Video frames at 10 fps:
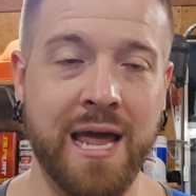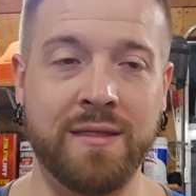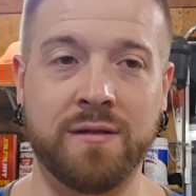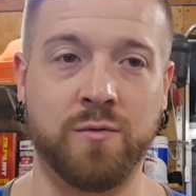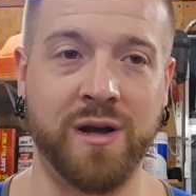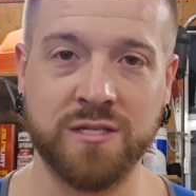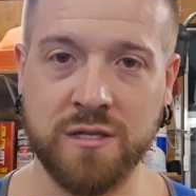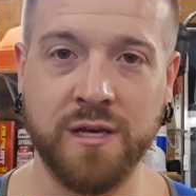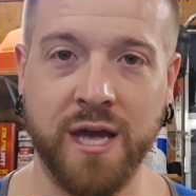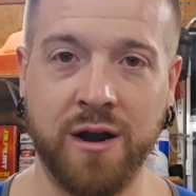and then the
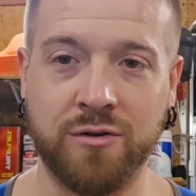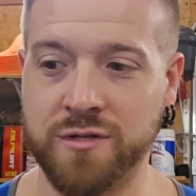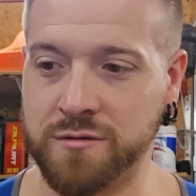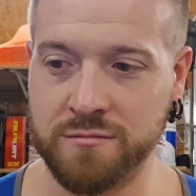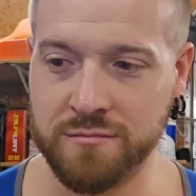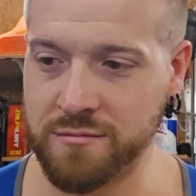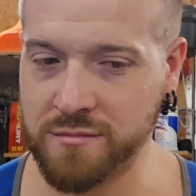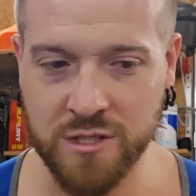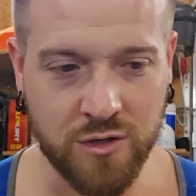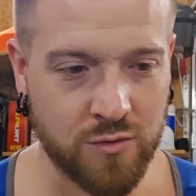rest of the year, just
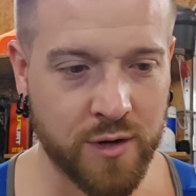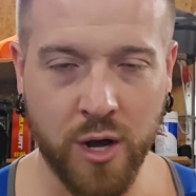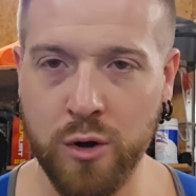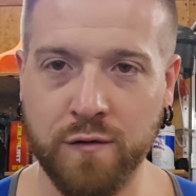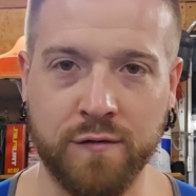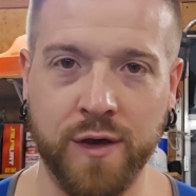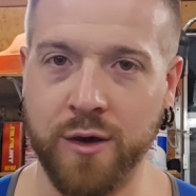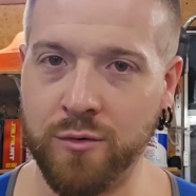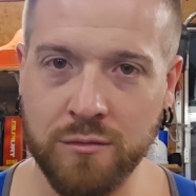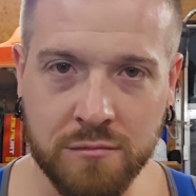do an
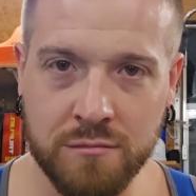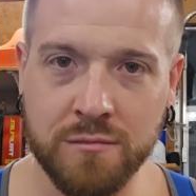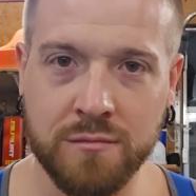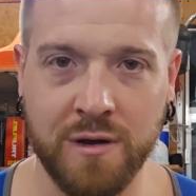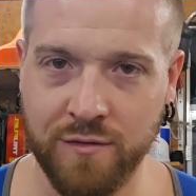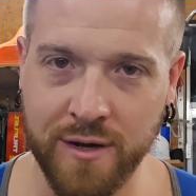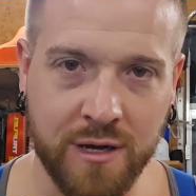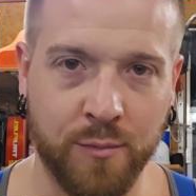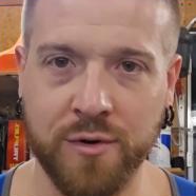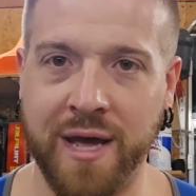overview every
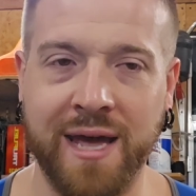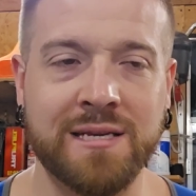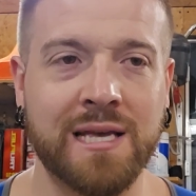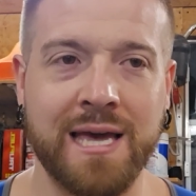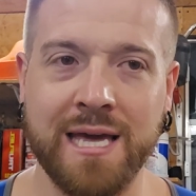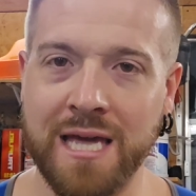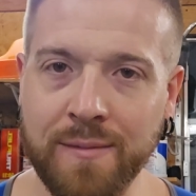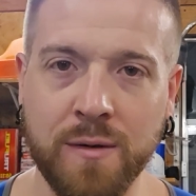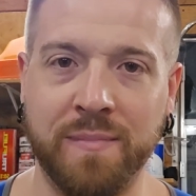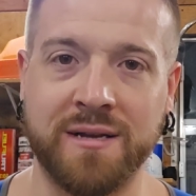couple days,
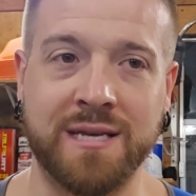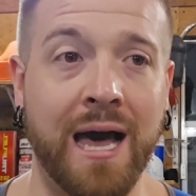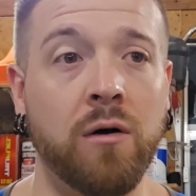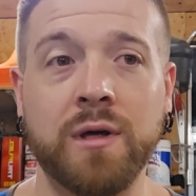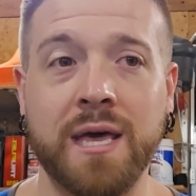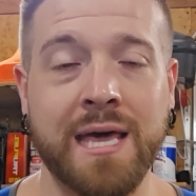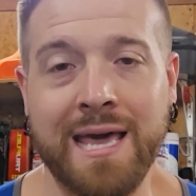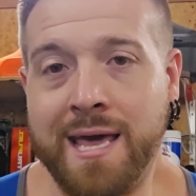keep them picked out,